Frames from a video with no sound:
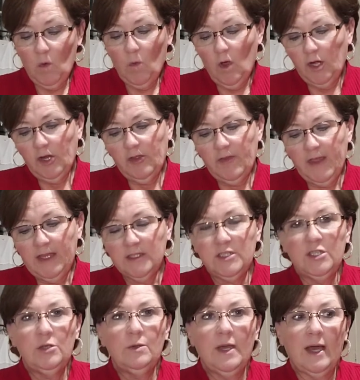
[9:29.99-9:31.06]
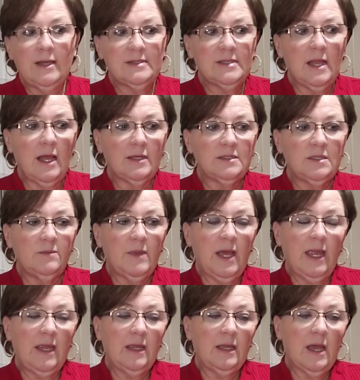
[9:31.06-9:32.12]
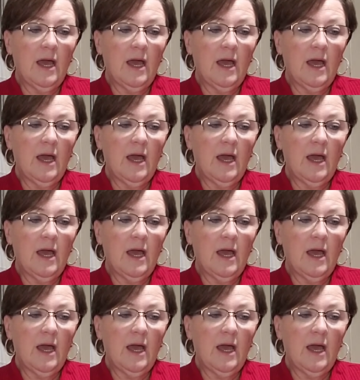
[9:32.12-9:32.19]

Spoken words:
what are things you guys like to make?